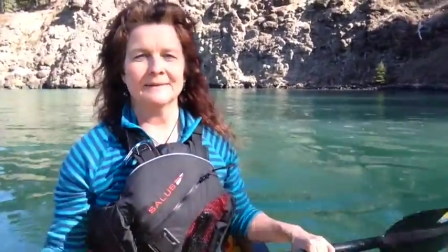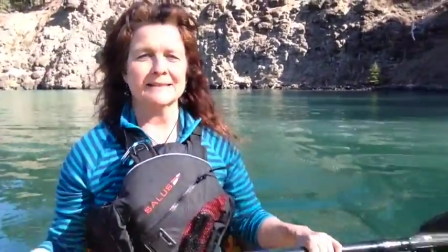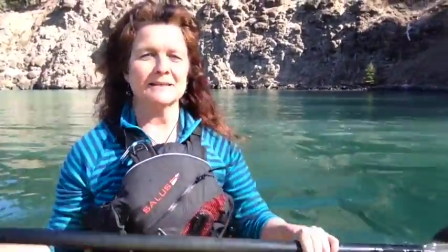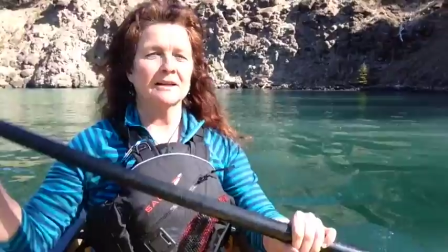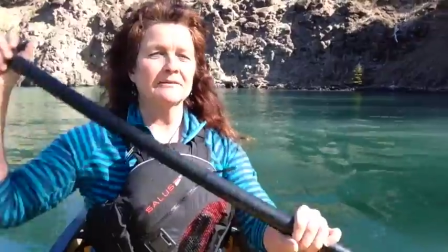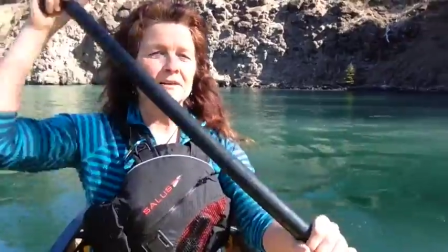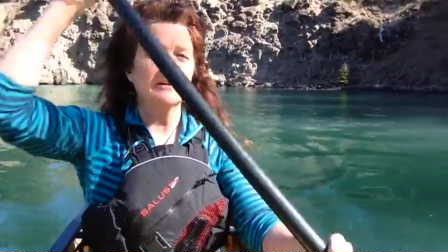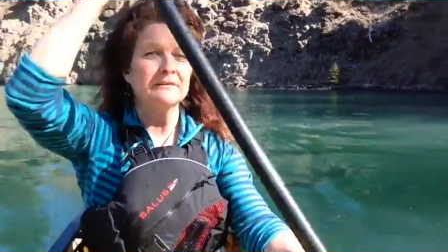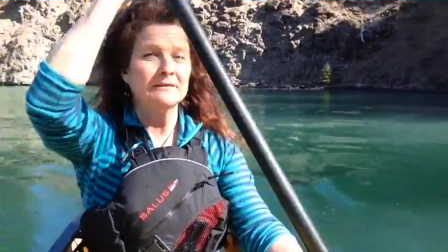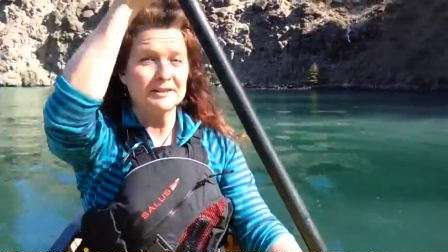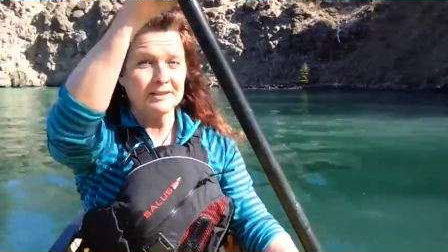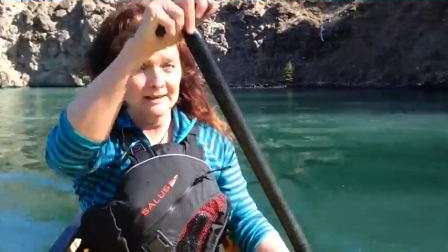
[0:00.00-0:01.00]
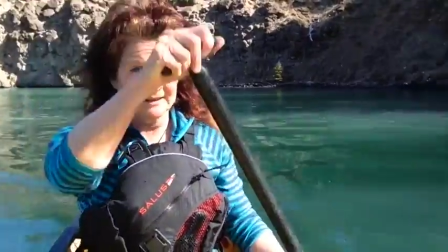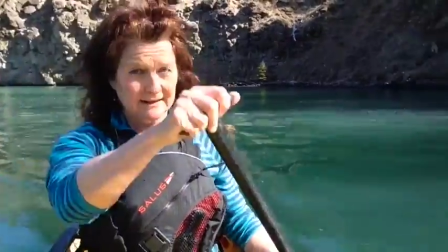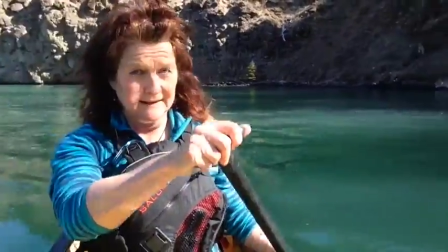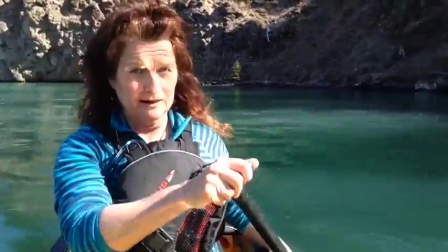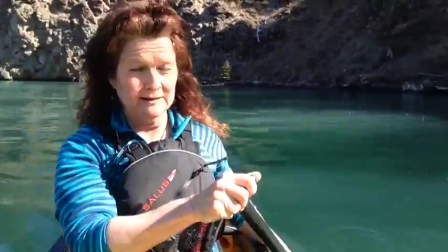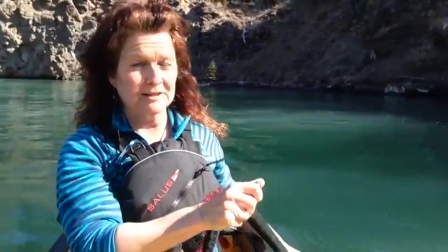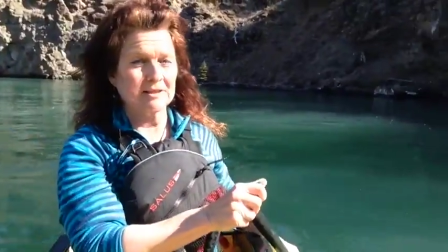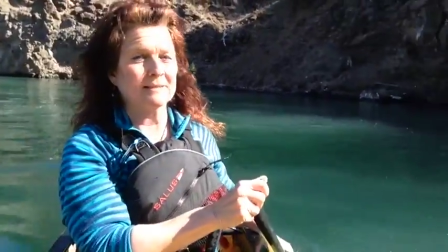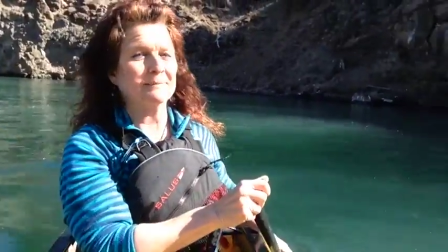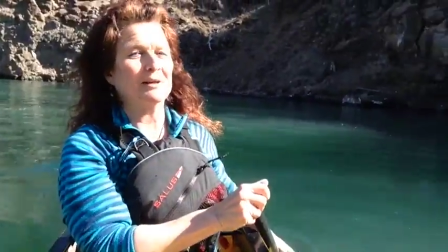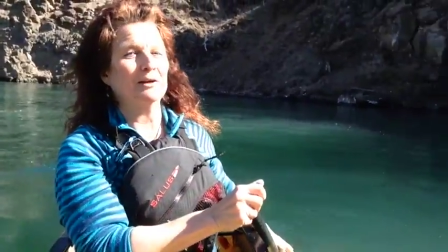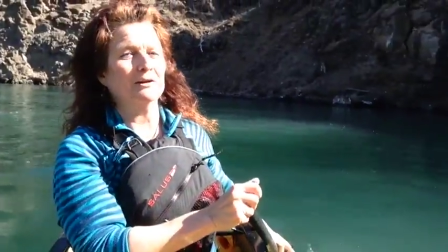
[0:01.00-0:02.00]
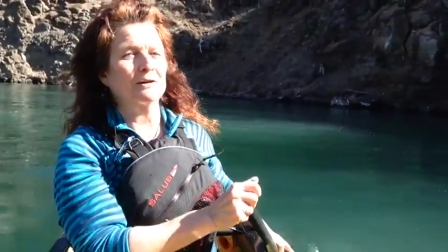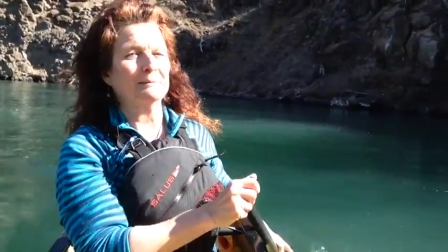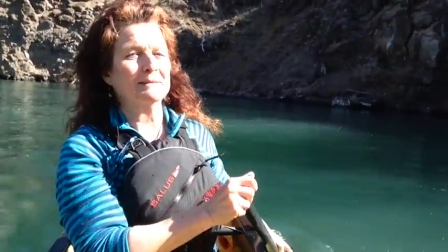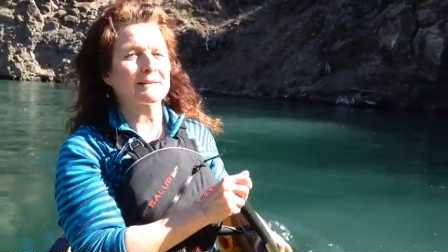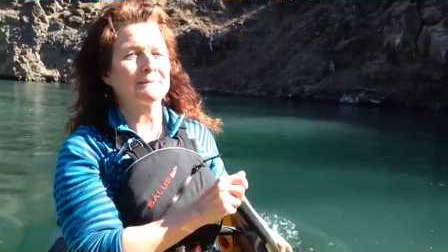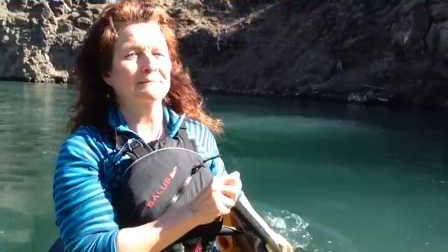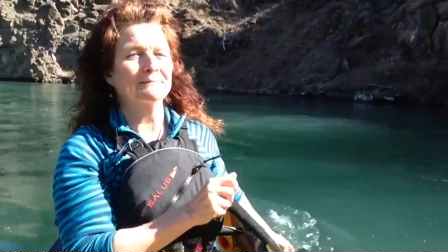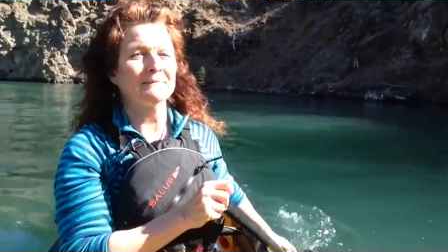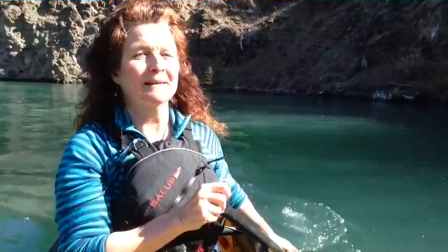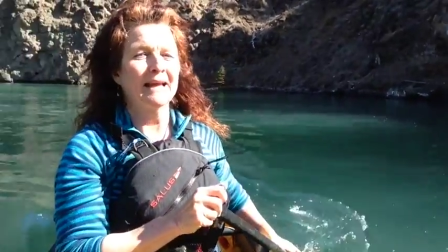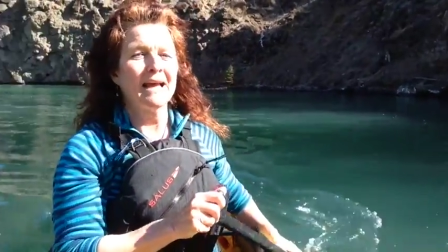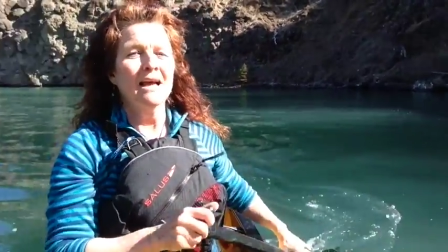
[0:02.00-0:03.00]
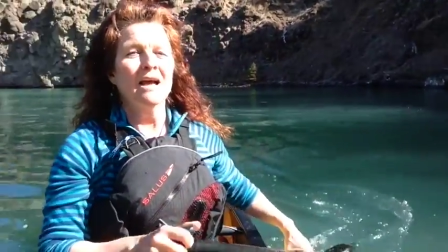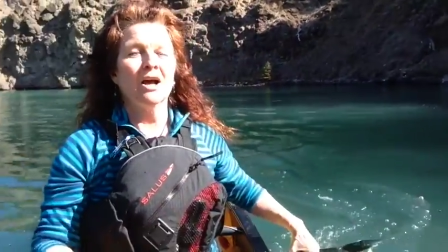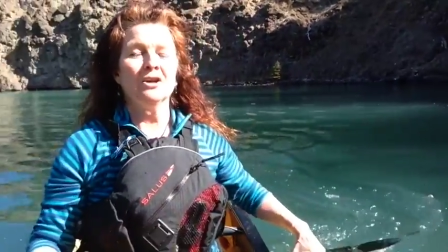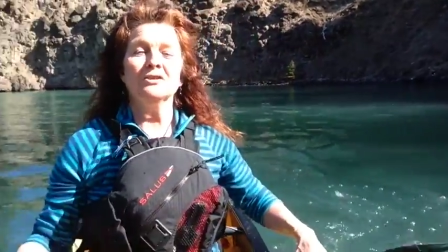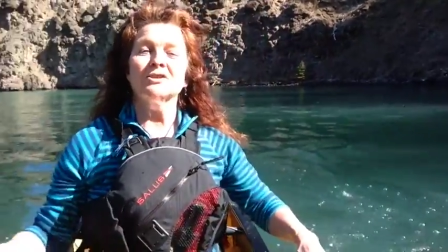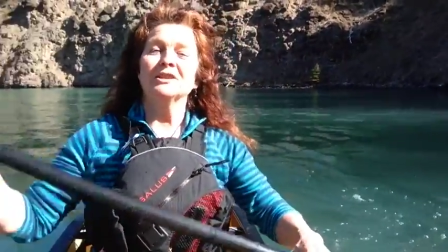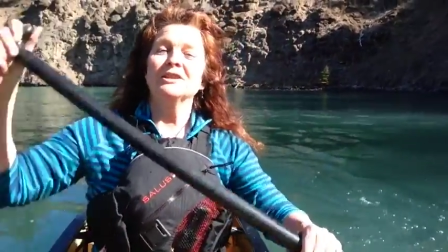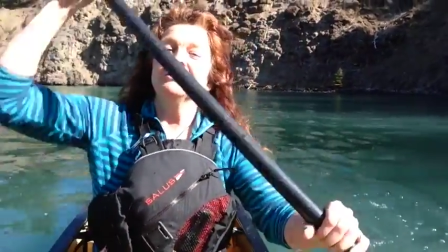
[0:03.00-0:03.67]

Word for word: It's not very efficient. That's just my arms. I'll usually